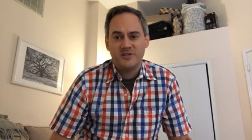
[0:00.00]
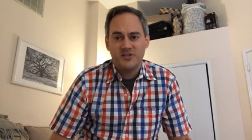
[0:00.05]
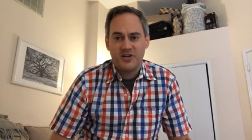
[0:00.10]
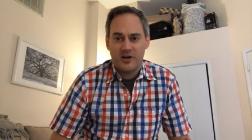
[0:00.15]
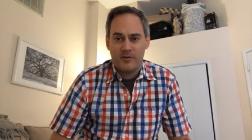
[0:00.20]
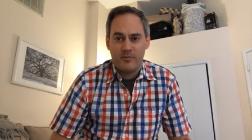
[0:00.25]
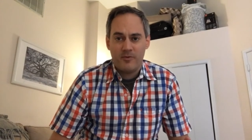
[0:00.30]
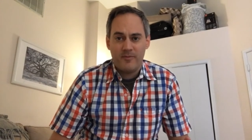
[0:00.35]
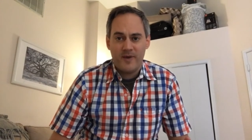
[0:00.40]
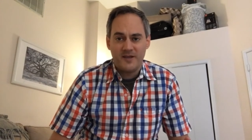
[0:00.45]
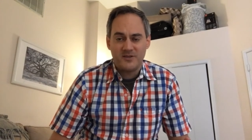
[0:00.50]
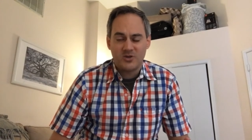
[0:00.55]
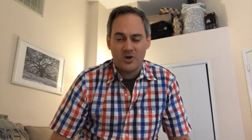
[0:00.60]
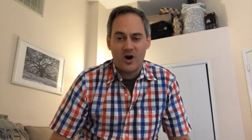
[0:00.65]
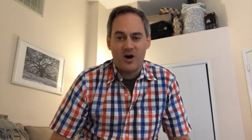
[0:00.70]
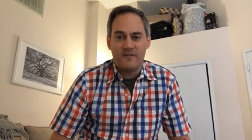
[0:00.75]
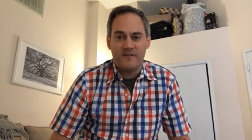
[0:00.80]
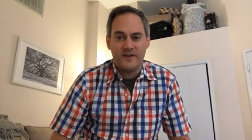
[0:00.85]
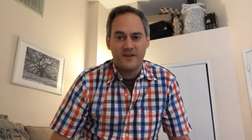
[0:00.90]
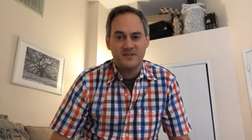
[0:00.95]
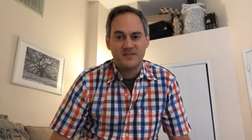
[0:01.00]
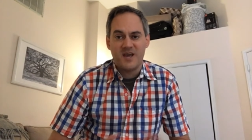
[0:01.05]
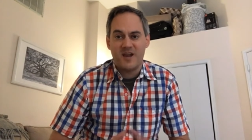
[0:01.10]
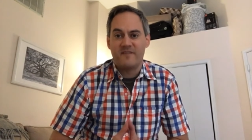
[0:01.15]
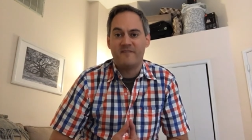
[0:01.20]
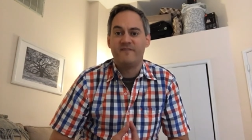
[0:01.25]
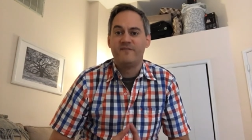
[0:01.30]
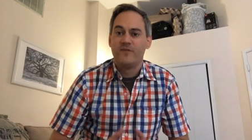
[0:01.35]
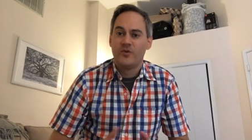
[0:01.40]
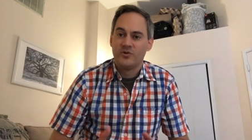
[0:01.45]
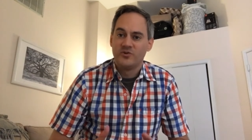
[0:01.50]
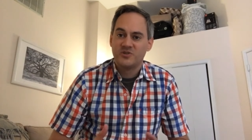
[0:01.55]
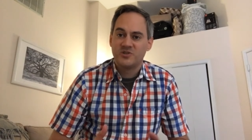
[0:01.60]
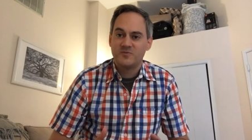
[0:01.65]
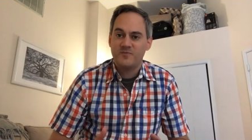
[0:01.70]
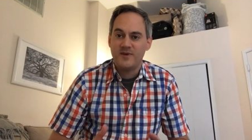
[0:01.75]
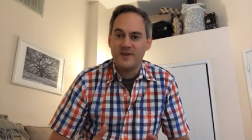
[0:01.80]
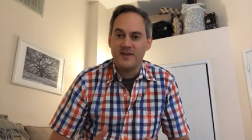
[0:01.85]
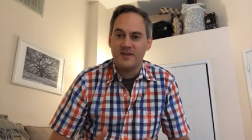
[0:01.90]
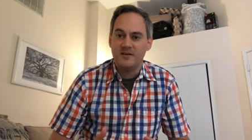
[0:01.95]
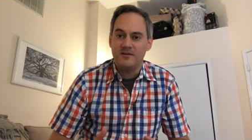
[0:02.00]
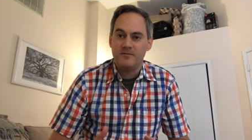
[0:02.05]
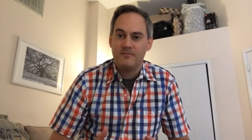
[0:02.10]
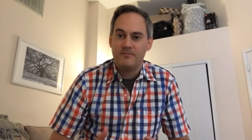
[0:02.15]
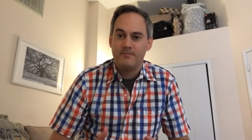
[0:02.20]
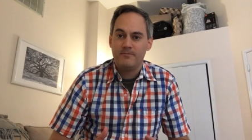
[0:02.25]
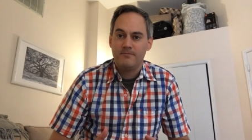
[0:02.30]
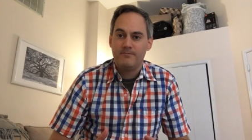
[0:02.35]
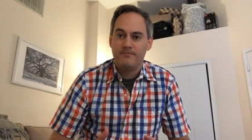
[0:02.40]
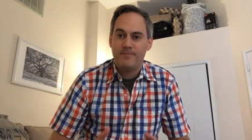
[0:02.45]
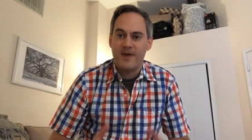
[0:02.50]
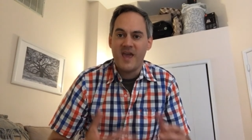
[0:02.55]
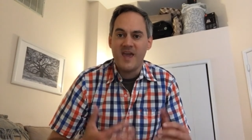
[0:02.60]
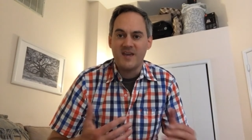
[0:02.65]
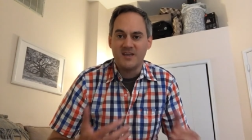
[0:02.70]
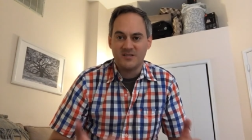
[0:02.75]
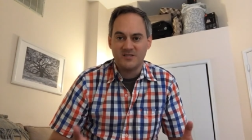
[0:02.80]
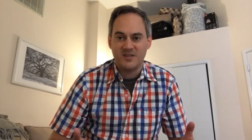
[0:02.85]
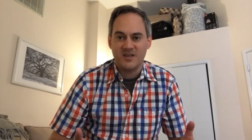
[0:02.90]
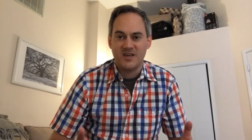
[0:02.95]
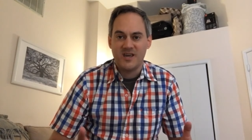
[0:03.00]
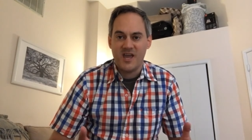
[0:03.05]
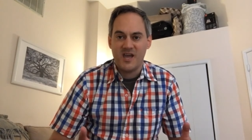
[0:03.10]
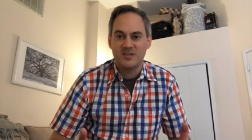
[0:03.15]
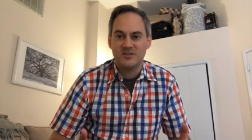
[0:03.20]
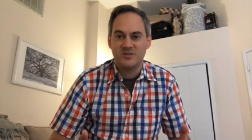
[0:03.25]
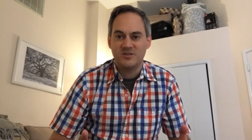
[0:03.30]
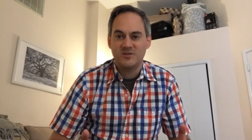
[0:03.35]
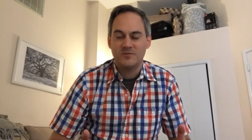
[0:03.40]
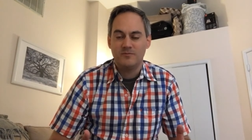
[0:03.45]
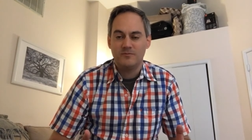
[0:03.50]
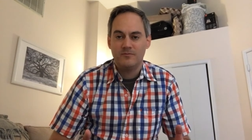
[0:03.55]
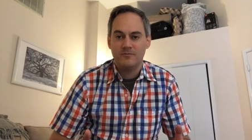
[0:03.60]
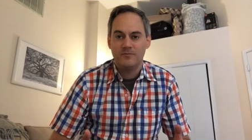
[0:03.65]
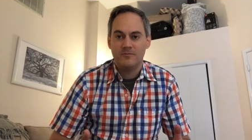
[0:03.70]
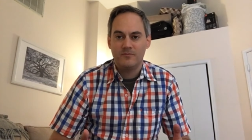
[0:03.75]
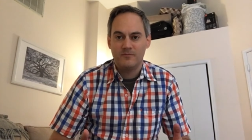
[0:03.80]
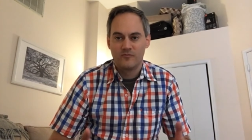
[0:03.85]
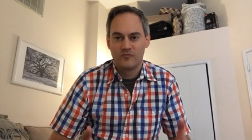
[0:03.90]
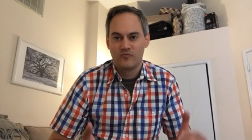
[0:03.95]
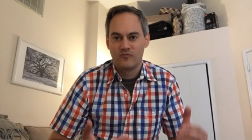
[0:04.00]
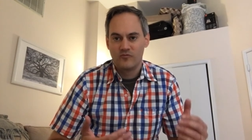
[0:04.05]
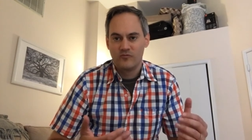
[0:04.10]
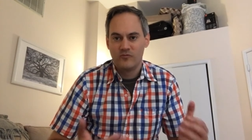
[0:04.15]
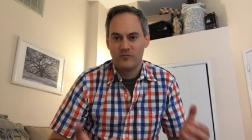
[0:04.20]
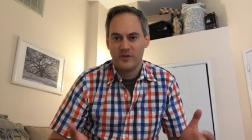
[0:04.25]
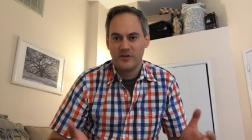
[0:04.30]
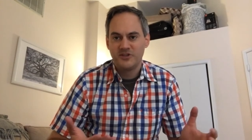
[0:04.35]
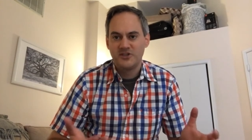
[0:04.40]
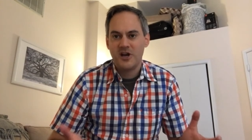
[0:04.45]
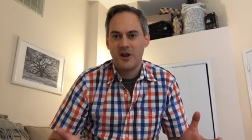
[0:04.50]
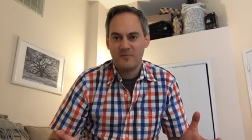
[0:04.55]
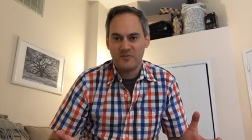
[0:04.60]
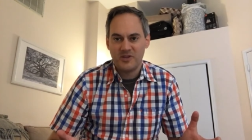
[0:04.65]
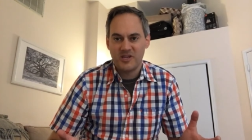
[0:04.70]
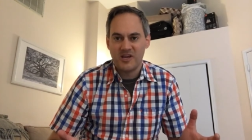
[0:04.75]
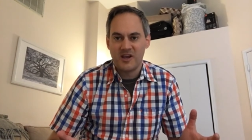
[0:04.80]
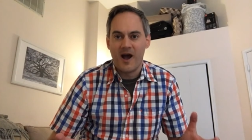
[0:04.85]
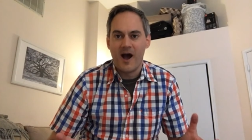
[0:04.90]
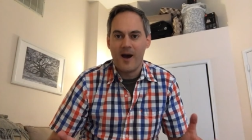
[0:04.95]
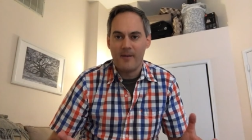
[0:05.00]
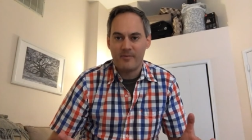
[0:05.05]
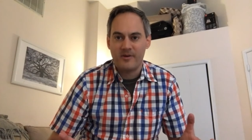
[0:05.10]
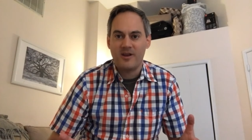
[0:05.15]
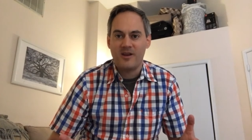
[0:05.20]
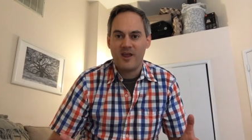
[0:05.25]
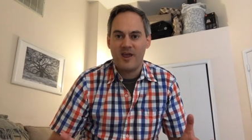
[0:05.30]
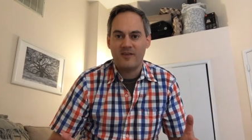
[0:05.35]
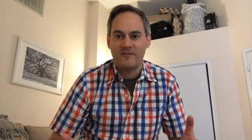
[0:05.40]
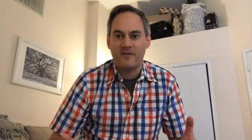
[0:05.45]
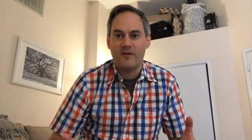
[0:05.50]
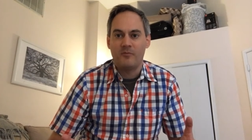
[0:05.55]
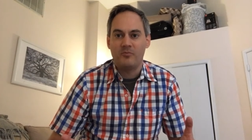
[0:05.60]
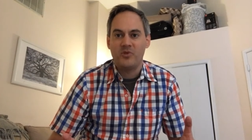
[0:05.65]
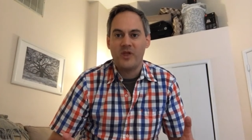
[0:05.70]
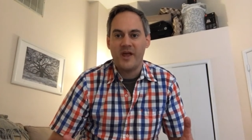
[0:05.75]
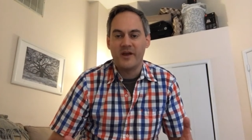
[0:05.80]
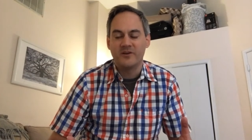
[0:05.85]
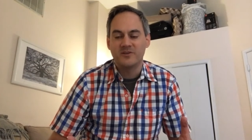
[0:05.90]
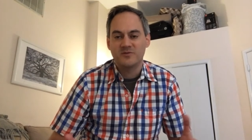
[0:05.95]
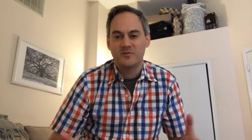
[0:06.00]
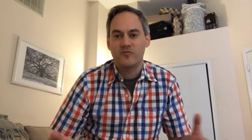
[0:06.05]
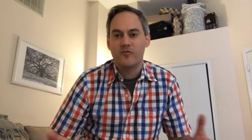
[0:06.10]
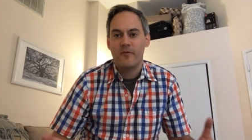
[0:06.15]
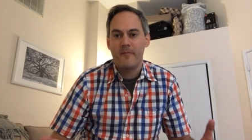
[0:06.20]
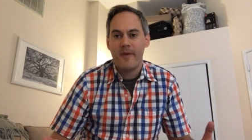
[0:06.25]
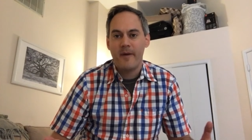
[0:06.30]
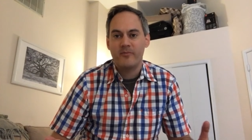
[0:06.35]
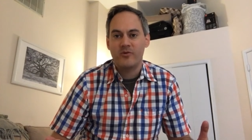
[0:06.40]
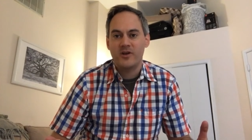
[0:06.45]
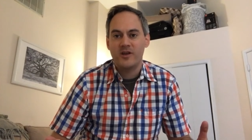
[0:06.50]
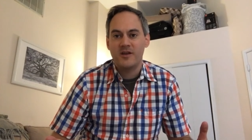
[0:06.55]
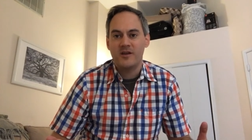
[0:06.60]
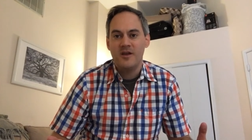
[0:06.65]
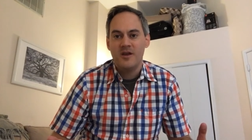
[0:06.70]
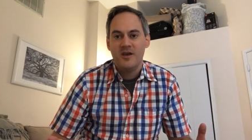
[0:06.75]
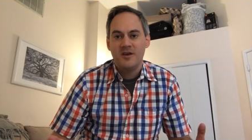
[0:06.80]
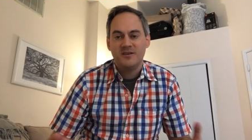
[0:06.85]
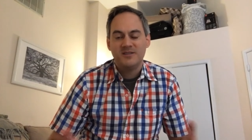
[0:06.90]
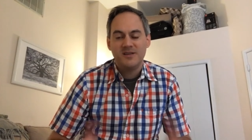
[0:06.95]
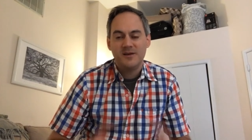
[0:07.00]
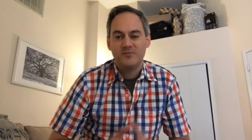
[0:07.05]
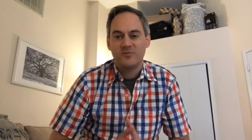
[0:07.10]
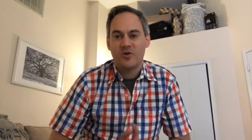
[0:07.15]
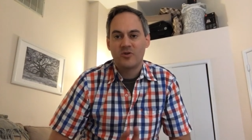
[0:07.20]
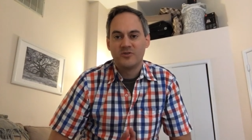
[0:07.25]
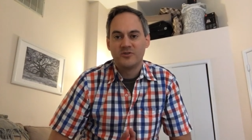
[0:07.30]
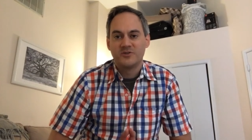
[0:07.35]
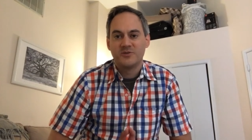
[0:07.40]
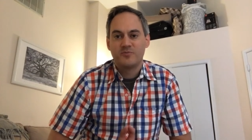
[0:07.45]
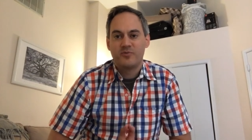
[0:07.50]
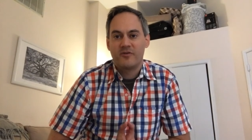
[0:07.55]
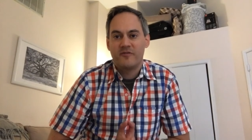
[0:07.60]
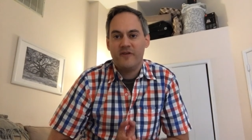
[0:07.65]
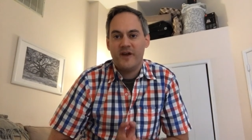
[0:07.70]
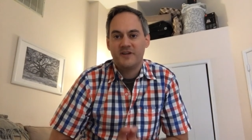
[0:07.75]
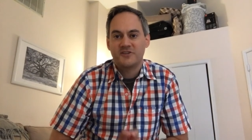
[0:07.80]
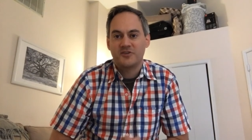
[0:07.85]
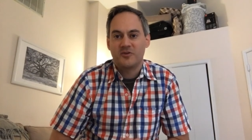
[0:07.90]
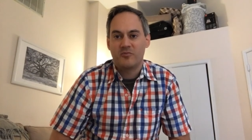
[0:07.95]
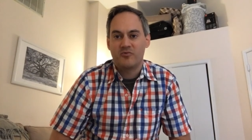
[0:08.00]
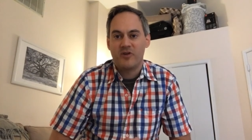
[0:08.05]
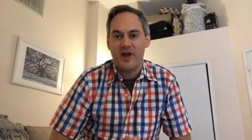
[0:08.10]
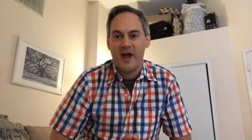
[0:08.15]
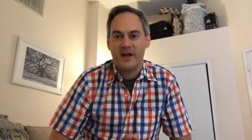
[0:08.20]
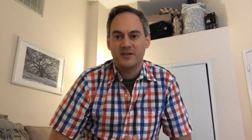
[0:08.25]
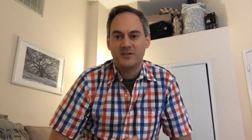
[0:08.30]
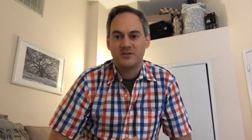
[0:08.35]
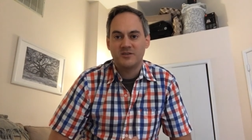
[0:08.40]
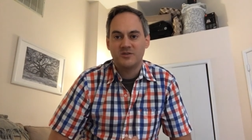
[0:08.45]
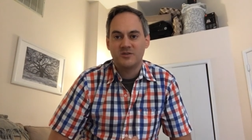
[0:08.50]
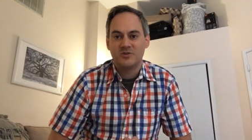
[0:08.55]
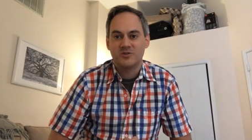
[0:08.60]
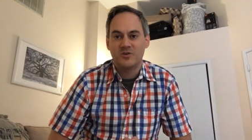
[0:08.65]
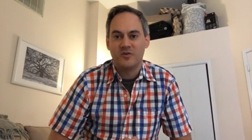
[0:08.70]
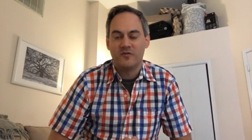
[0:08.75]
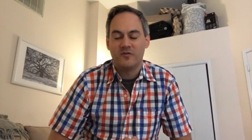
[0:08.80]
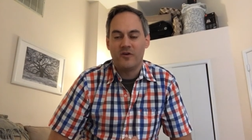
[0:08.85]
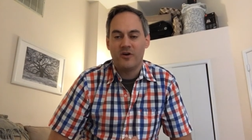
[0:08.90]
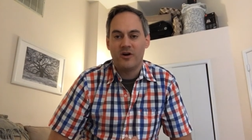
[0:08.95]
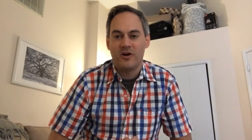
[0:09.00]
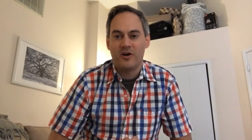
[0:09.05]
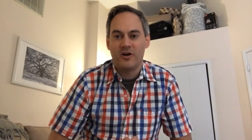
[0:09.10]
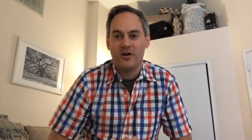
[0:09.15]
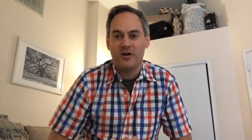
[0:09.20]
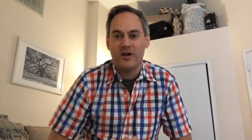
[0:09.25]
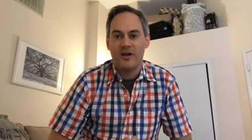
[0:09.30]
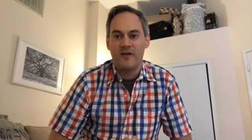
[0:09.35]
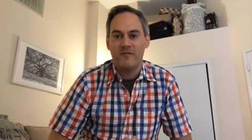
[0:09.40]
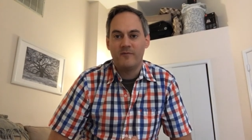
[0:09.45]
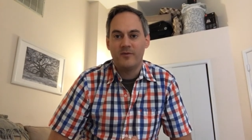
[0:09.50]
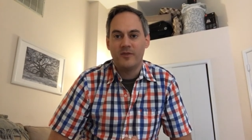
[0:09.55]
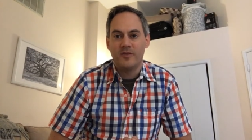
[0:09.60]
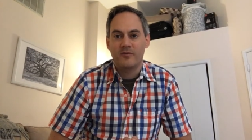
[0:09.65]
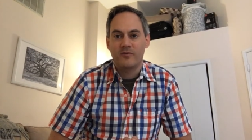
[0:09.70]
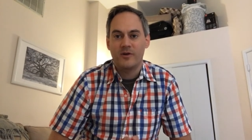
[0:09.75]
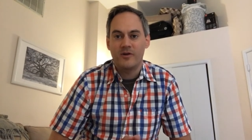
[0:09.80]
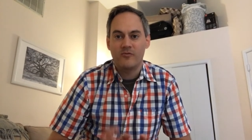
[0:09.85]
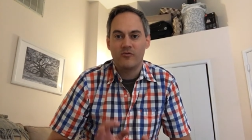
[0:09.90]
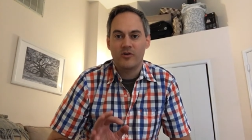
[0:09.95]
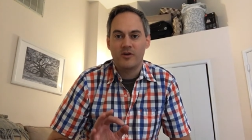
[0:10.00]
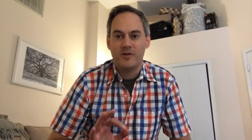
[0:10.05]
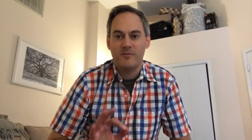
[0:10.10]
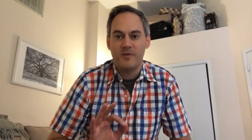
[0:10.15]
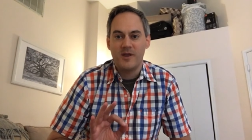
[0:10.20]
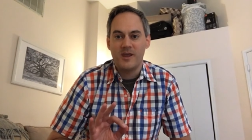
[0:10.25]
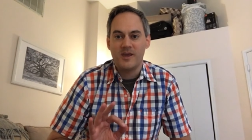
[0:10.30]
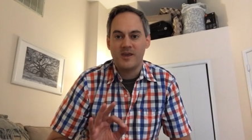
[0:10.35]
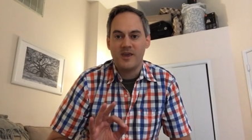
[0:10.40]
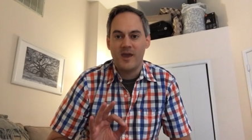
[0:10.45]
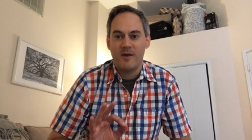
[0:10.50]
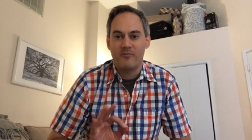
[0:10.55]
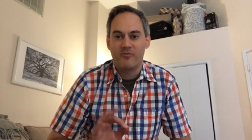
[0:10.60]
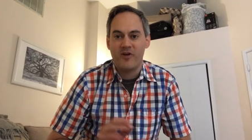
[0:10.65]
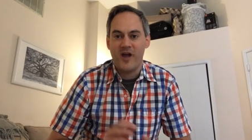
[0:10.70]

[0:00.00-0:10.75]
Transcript: to Jeremy Bates' offense at a full speed pace against legitimately competent NFL players. And remember, he Sam Darnold's professional practices so far have been three rookie minicamp